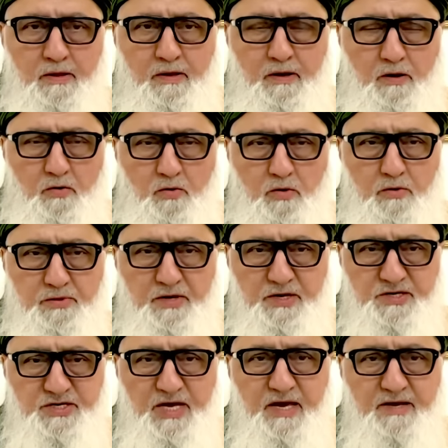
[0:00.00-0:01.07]
all the
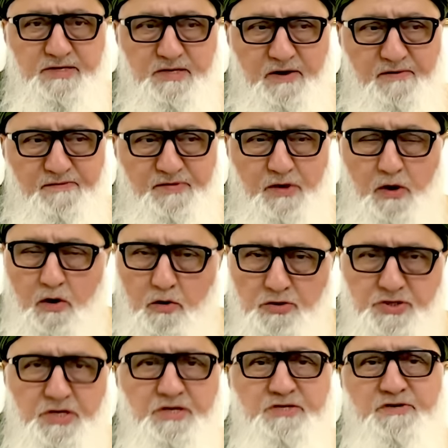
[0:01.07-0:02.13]
shaykhs of the
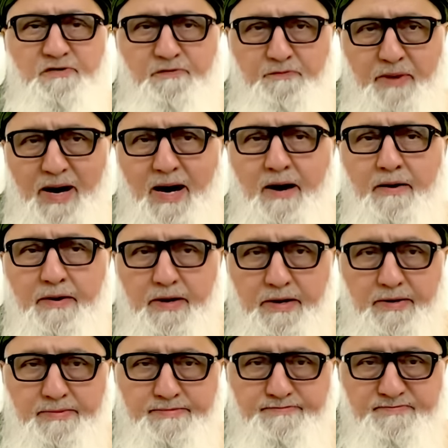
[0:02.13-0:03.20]
oceans of
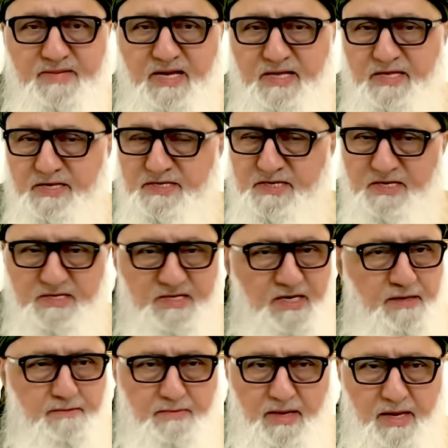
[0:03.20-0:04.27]
power that this is
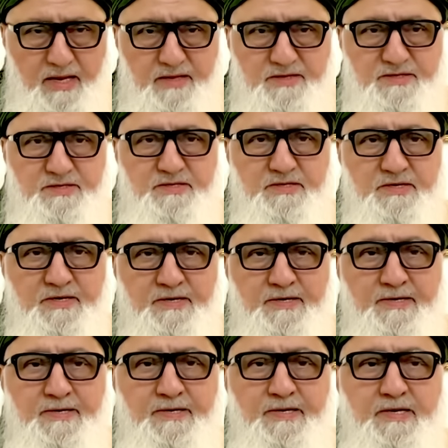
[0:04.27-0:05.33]
immense,
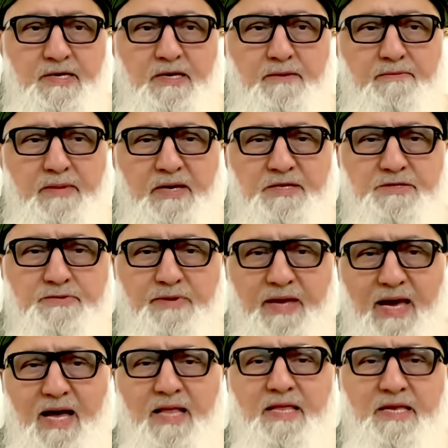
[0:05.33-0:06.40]
immense
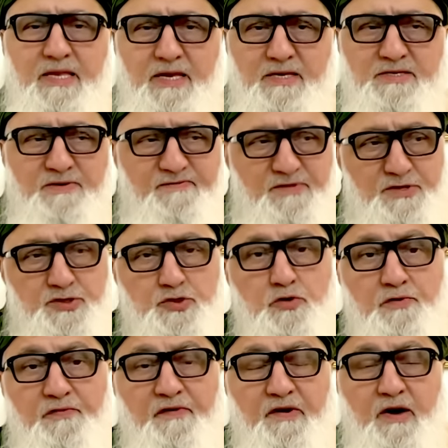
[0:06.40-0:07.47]
realities of the
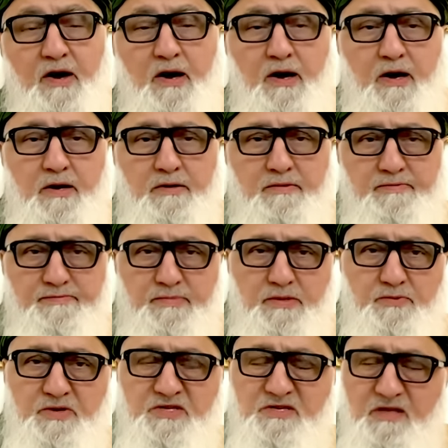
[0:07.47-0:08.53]
Zulfiqar
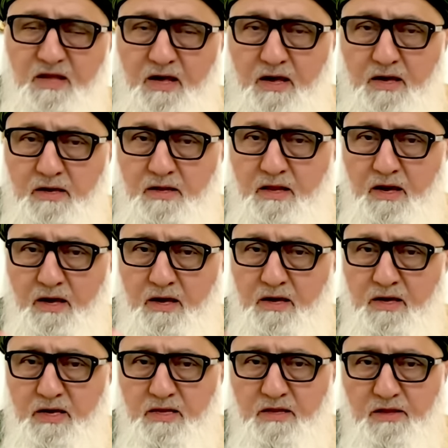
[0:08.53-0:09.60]
in which La ilaha
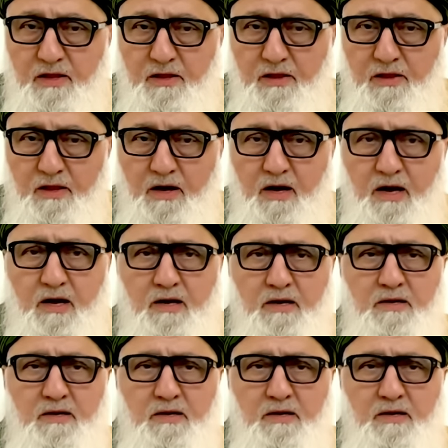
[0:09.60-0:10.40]
illallah